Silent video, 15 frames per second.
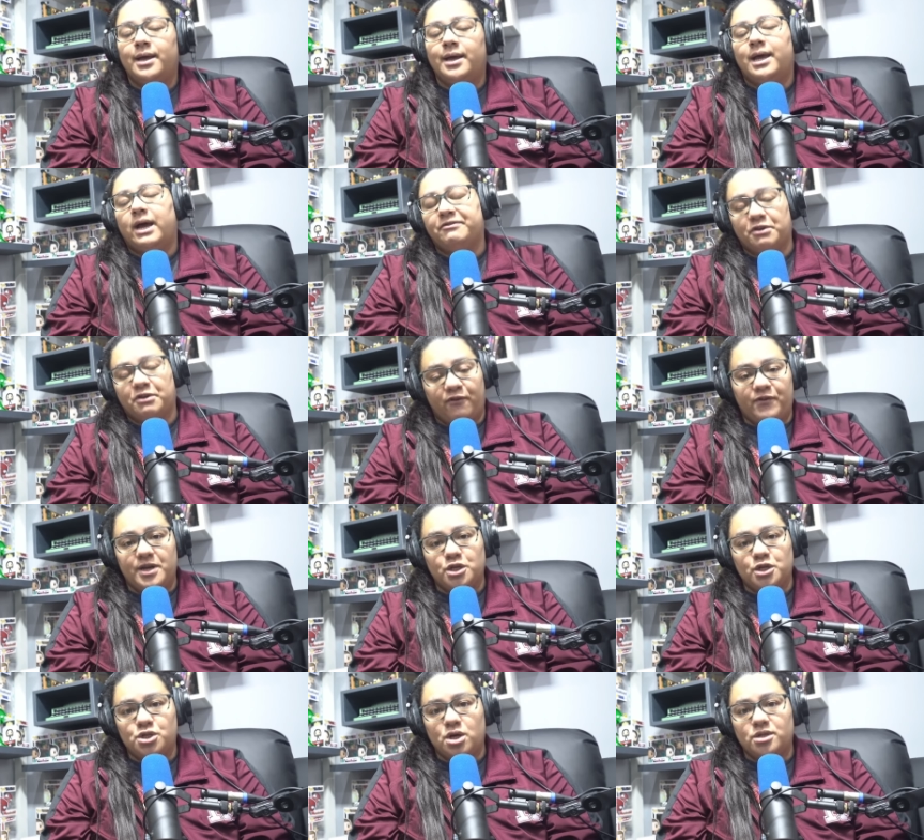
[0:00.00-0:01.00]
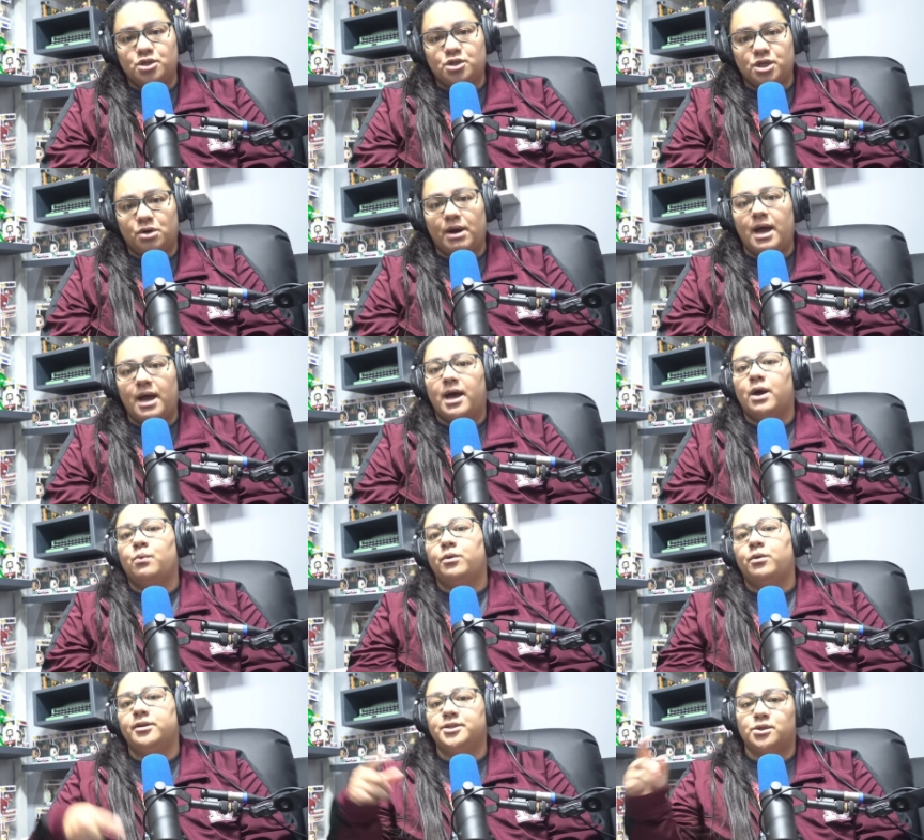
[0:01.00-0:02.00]
After I finish She-Ra, I
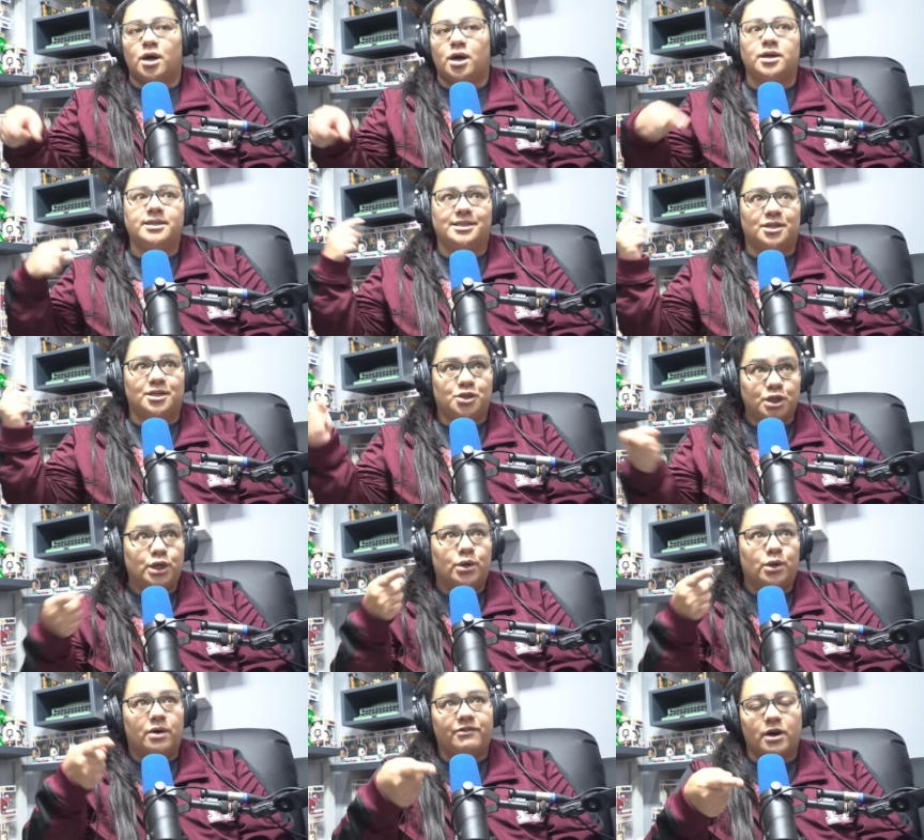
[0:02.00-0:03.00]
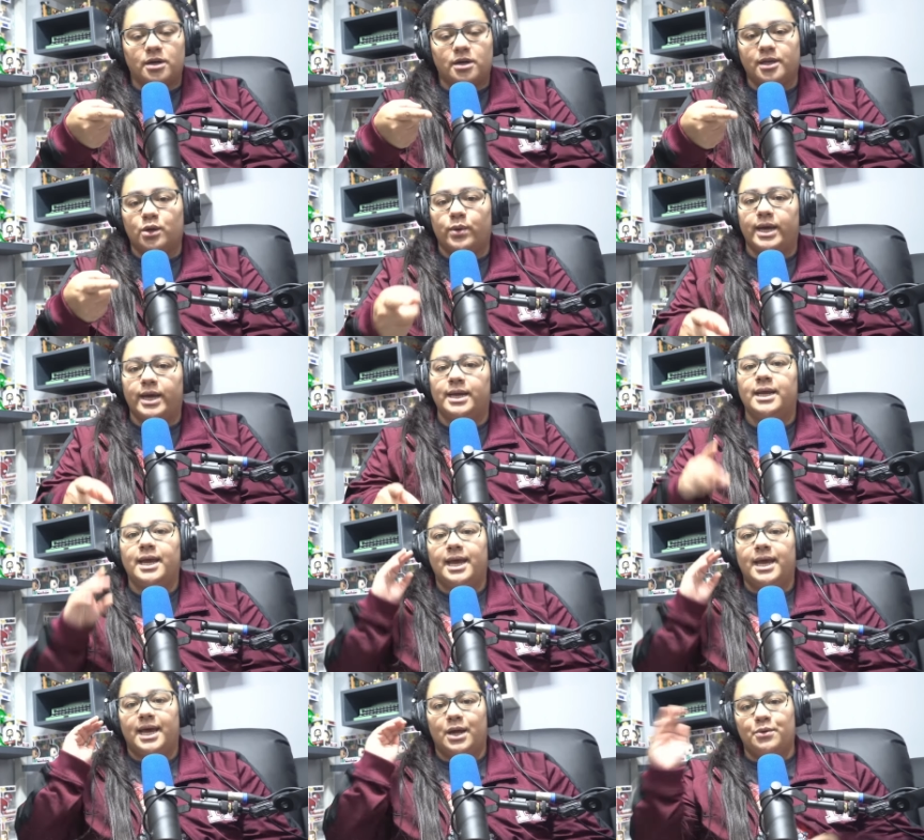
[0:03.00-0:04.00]
will start season two of Harley Quinn,
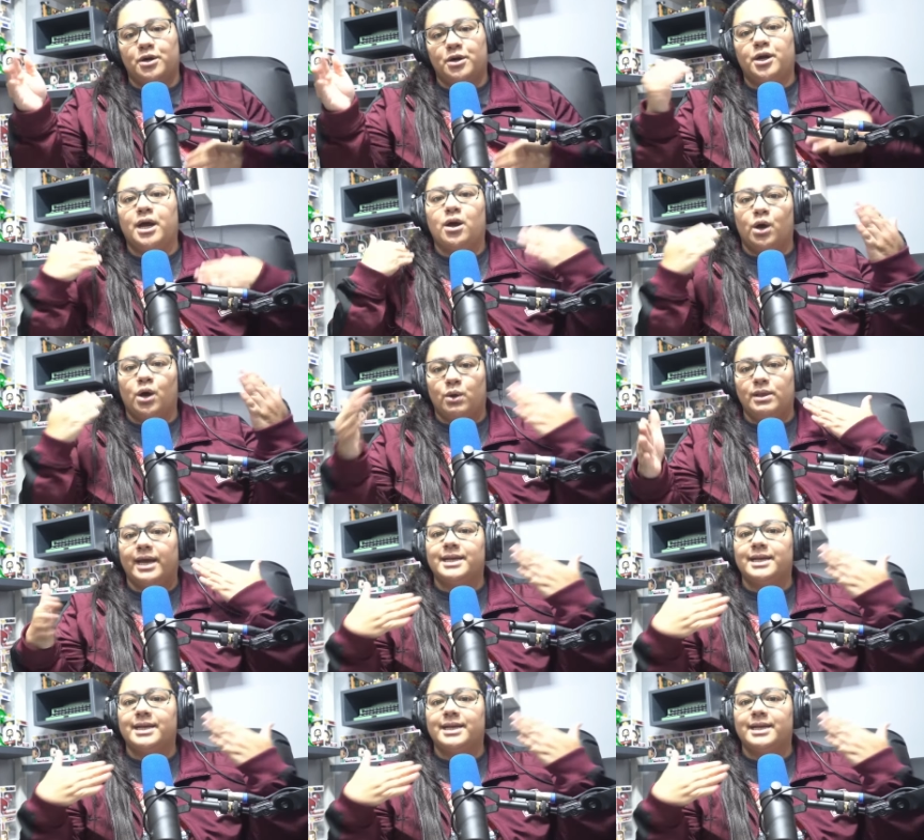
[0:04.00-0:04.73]
and we're gonna go, like I